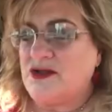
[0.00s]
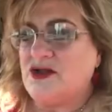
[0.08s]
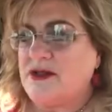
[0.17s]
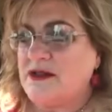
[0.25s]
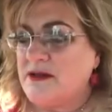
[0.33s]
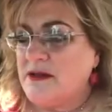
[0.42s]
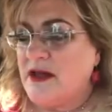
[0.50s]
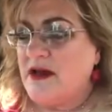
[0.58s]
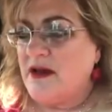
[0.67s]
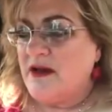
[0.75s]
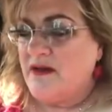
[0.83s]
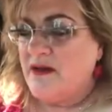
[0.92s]
drizzle
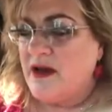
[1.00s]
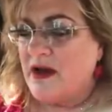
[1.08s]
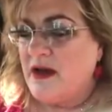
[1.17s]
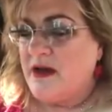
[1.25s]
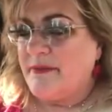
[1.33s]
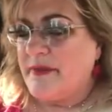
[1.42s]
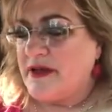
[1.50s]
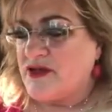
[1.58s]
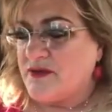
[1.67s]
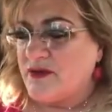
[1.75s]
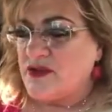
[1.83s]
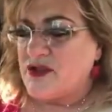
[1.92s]
of
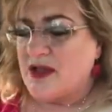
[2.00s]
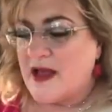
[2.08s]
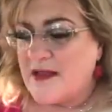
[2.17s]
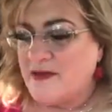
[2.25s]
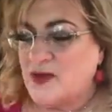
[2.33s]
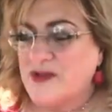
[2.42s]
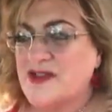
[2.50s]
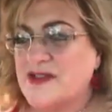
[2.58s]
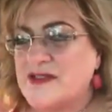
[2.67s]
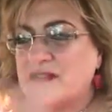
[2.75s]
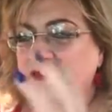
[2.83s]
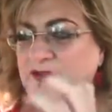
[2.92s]
extra virgin olive oil,
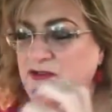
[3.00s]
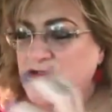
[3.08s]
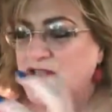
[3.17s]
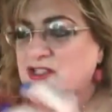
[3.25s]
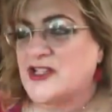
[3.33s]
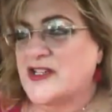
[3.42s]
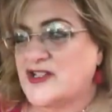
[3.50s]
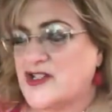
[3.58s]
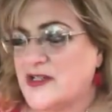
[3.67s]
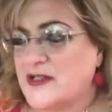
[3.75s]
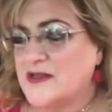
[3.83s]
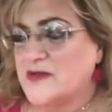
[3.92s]
just for
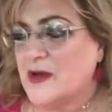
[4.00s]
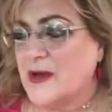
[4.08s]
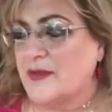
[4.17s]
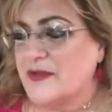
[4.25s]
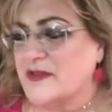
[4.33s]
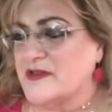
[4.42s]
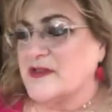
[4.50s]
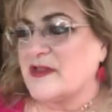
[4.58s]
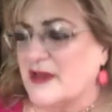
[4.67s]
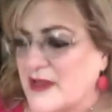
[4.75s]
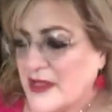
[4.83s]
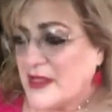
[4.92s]
digestion is why I put this in
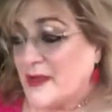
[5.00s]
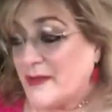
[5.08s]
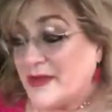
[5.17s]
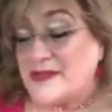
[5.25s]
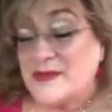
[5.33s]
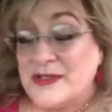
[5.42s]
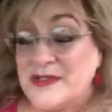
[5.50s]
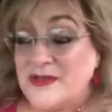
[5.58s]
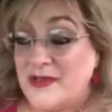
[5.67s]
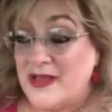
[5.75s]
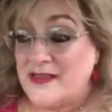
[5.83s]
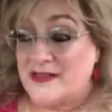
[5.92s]
there, because I really do
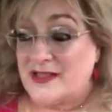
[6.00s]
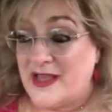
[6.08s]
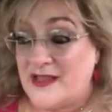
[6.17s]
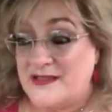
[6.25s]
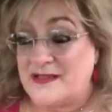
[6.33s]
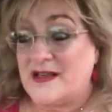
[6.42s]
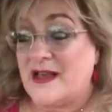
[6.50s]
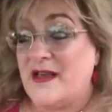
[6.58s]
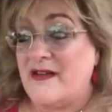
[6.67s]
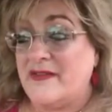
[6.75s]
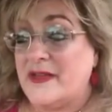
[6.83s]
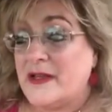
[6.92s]
like the taste
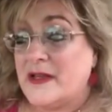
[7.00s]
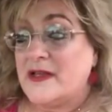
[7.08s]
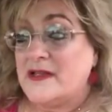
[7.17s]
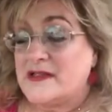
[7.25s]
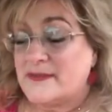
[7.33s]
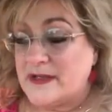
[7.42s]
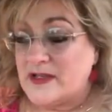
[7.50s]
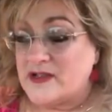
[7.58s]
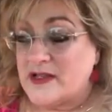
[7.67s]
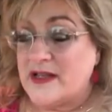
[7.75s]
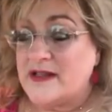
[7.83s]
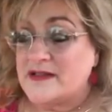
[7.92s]
of spinach
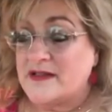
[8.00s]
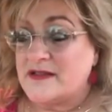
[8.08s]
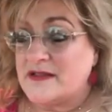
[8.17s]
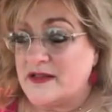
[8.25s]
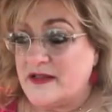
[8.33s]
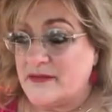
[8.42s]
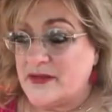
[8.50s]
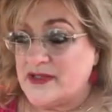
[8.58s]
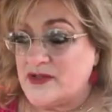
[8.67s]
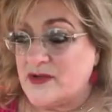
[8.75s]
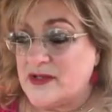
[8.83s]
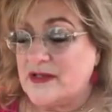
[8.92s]
lettuce and
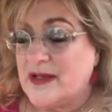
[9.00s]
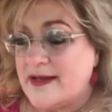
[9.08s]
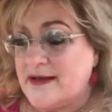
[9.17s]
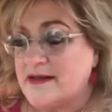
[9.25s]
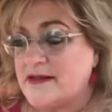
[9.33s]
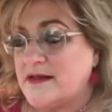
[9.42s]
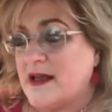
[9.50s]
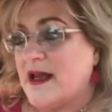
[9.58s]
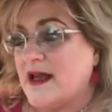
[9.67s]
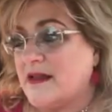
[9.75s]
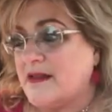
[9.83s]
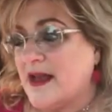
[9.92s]
mixed green lettuce.
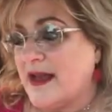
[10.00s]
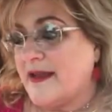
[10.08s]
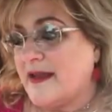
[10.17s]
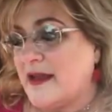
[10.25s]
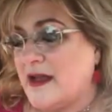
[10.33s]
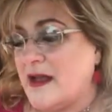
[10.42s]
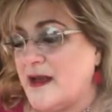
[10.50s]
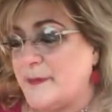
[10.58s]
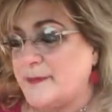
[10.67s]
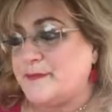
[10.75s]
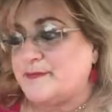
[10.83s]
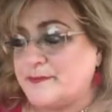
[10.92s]
I like
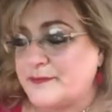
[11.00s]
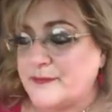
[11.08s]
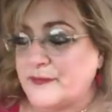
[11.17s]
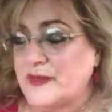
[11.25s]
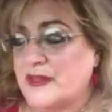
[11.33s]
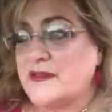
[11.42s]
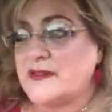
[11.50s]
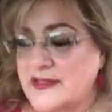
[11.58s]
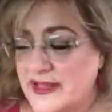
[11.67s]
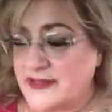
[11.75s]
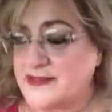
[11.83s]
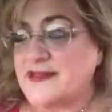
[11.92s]
the
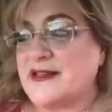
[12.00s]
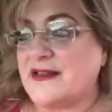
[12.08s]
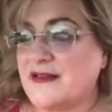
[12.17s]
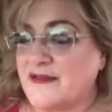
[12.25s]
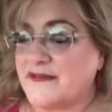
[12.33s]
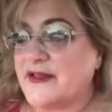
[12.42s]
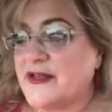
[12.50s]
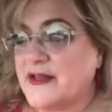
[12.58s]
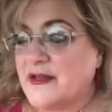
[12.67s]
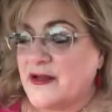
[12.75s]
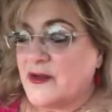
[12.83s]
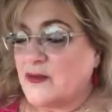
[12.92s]
taste of
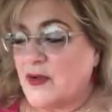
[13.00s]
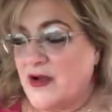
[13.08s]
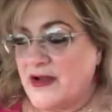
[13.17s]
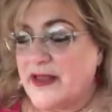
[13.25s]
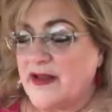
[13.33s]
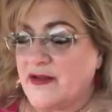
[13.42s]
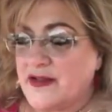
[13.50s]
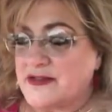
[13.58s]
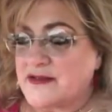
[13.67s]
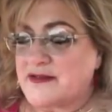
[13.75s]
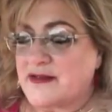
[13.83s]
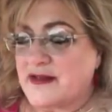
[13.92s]
raw
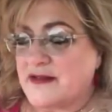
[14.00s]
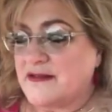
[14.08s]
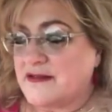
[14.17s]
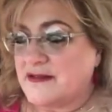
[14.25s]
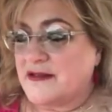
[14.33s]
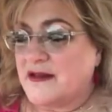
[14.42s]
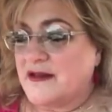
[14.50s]
carrots and